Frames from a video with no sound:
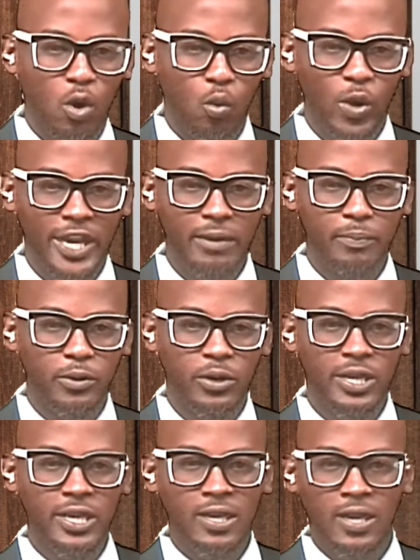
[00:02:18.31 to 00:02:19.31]
Wake up
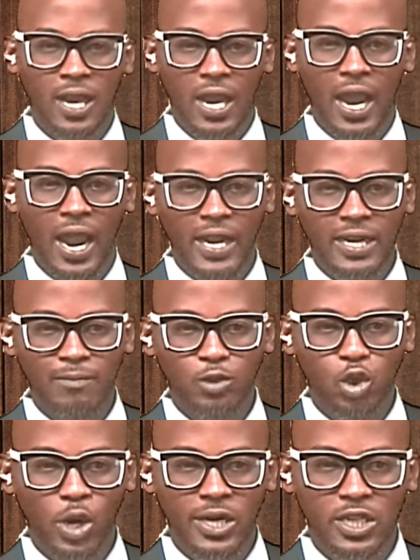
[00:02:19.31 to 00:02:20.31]
early and
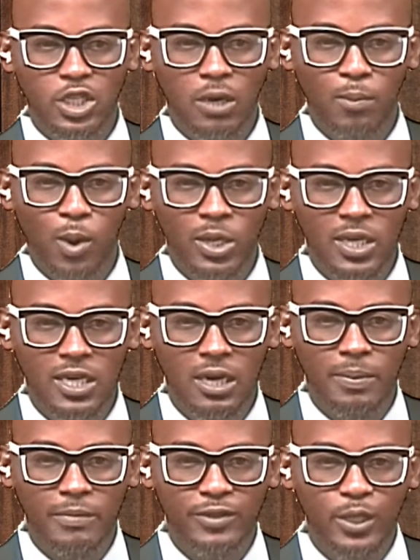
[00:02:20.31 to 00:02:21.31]
join us, your morning
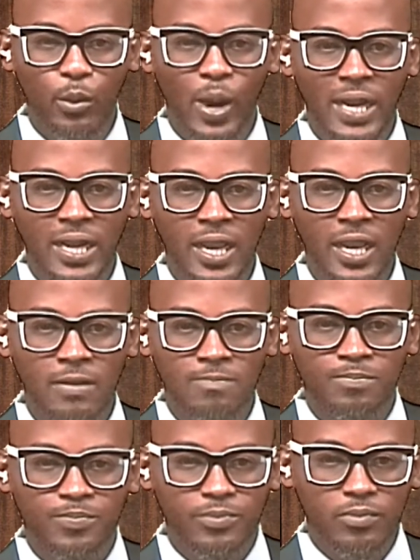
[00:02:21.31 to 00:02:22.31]
cup of tea right here
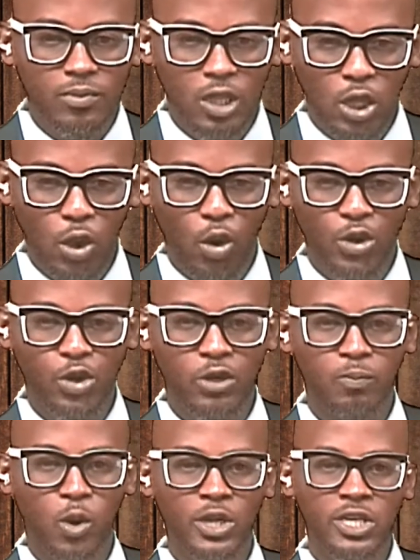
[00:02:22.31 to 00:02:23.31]
on
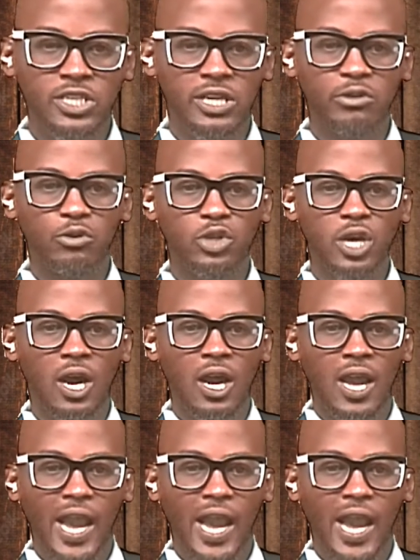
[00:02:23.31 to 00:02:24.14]
Good Morning Saint Lucia.